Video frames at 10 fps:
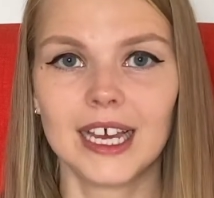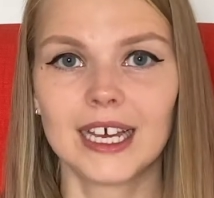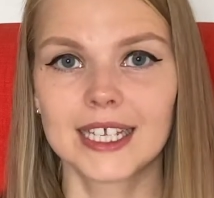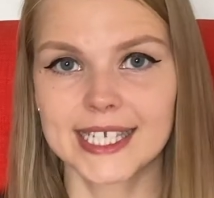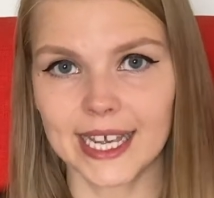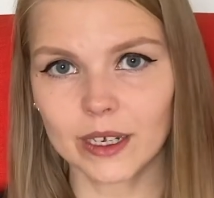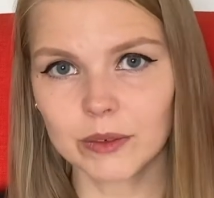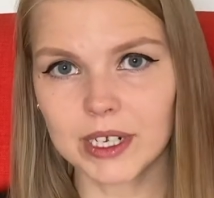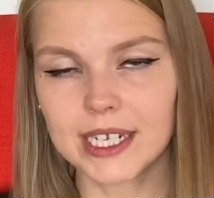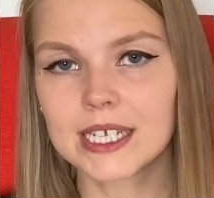The second
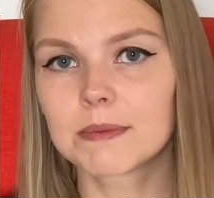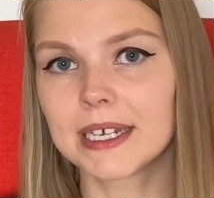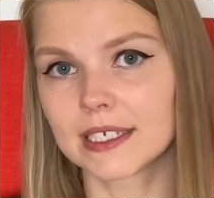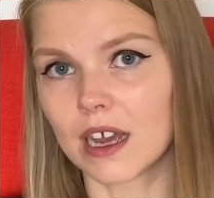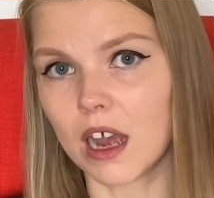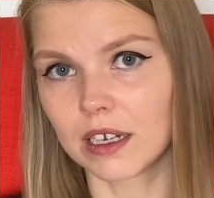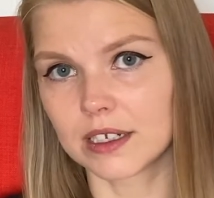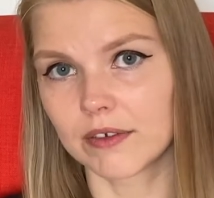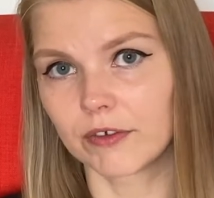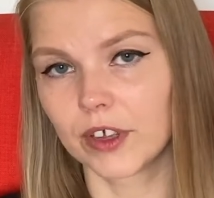one is
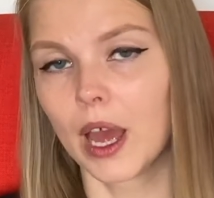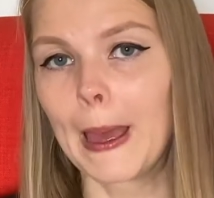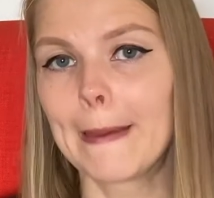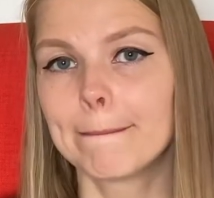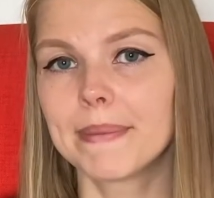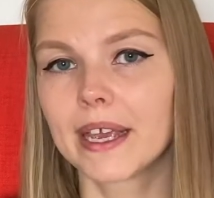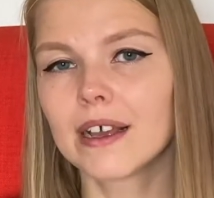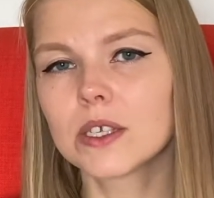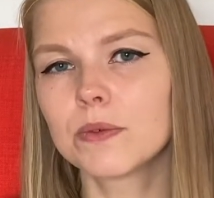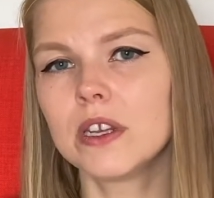metacognitive.
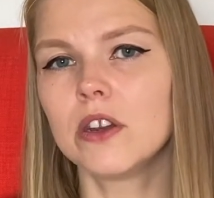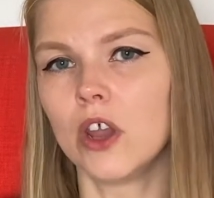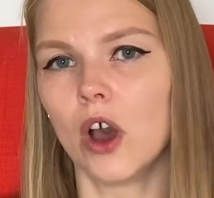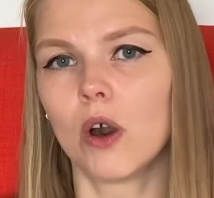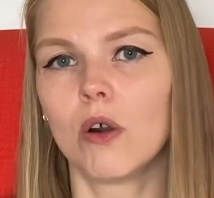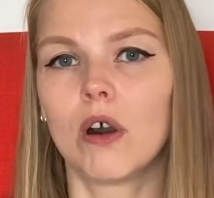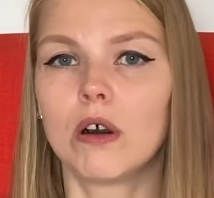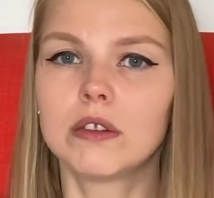Because we know all the